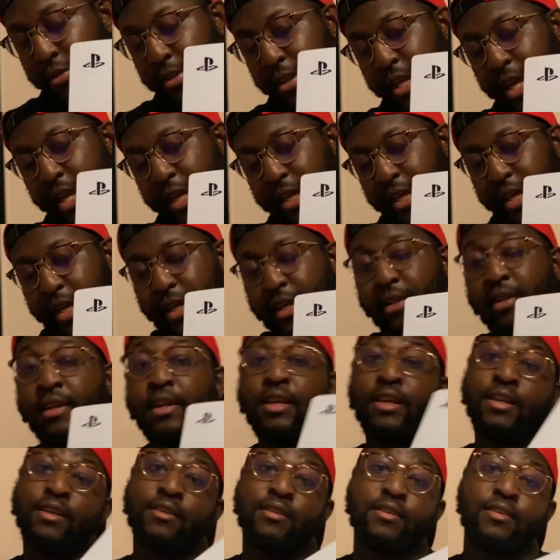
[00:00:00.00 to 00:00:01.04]
that yet
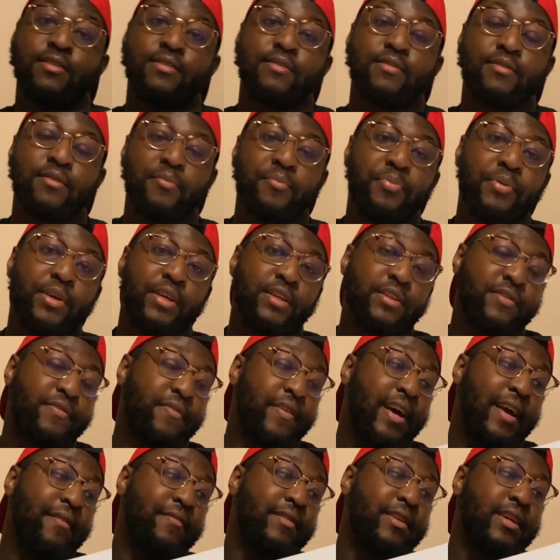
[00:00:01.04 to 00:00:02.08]
because the
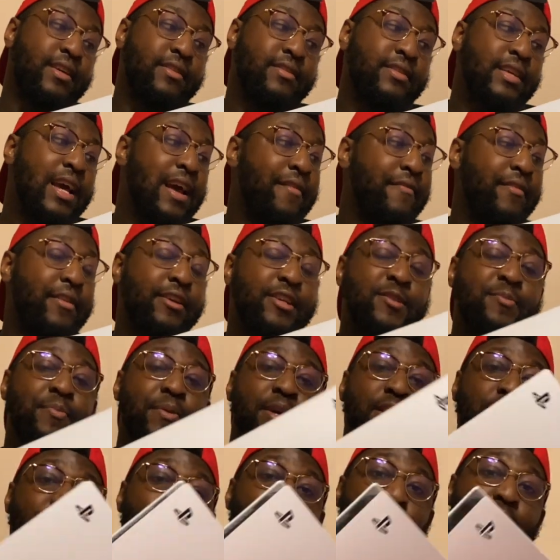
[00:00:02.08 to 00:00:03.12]
PS5 does have an
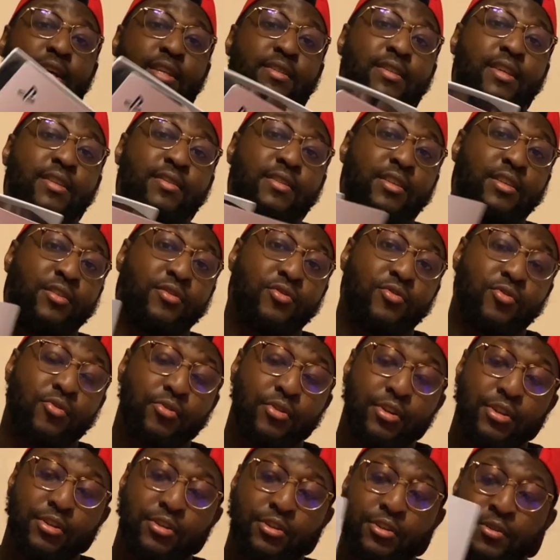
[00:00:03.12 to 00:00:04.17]
expandable SSD
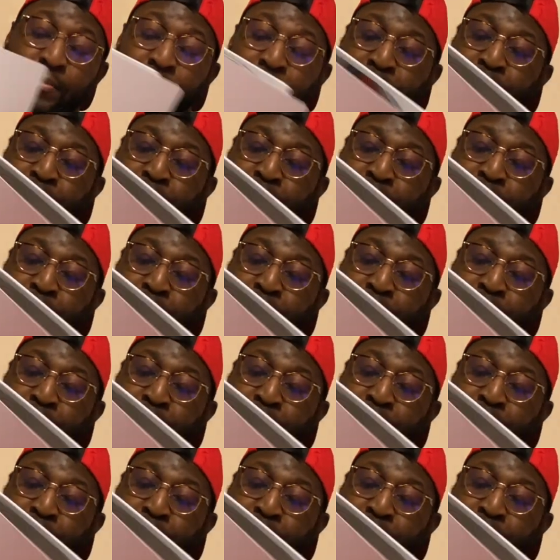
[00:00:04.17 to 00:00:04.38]
storage.